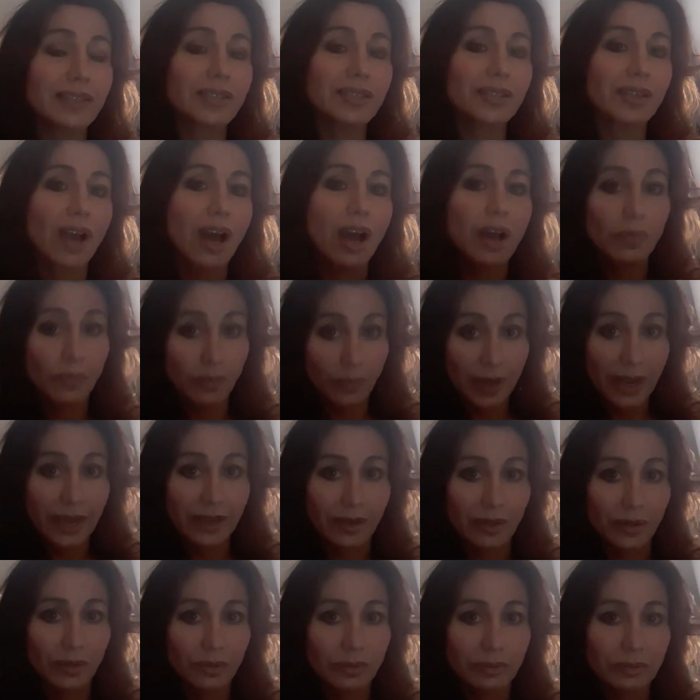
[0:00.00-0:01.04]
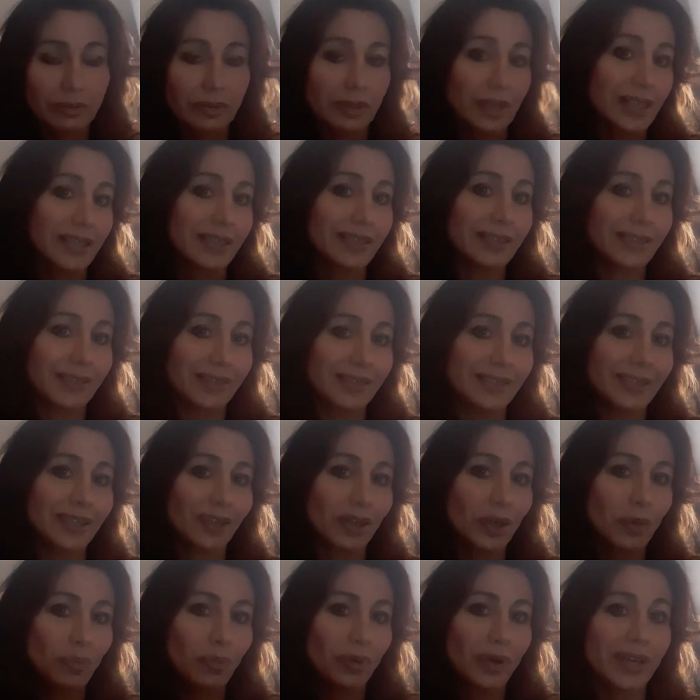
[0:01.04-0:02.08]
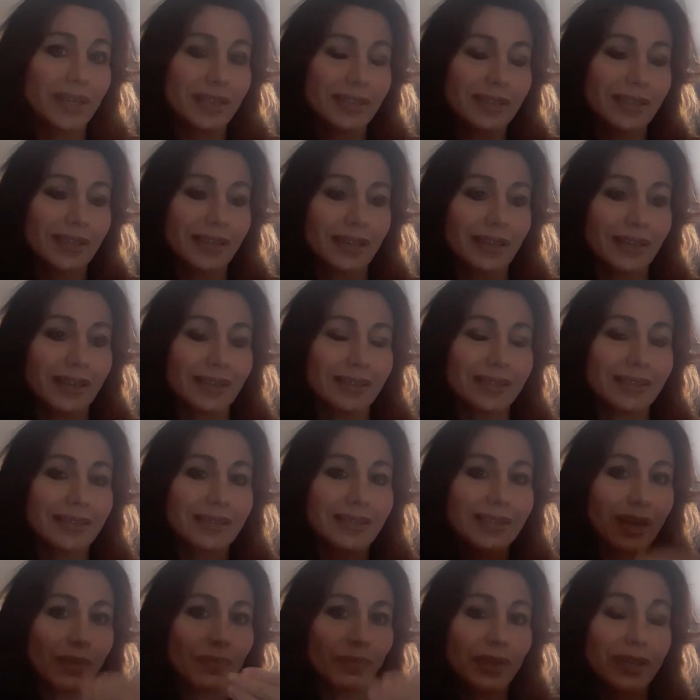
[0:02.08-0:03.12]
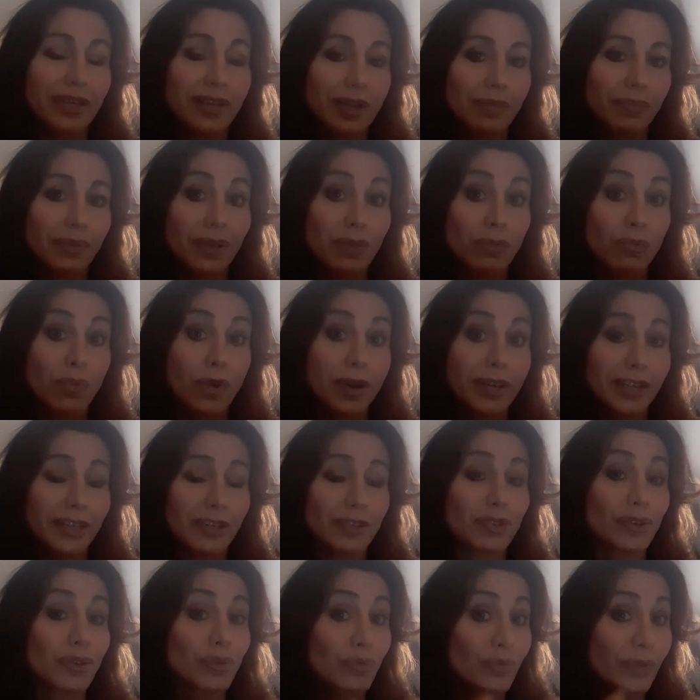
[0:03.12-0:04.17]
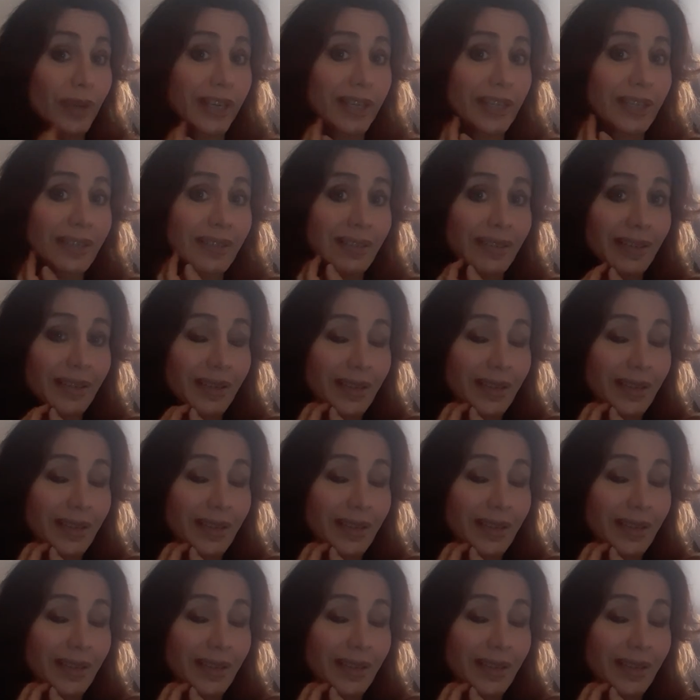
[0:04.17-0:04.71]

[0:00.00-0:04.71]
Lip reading: Scott Baio assisting our president, stepping up and wanting to run,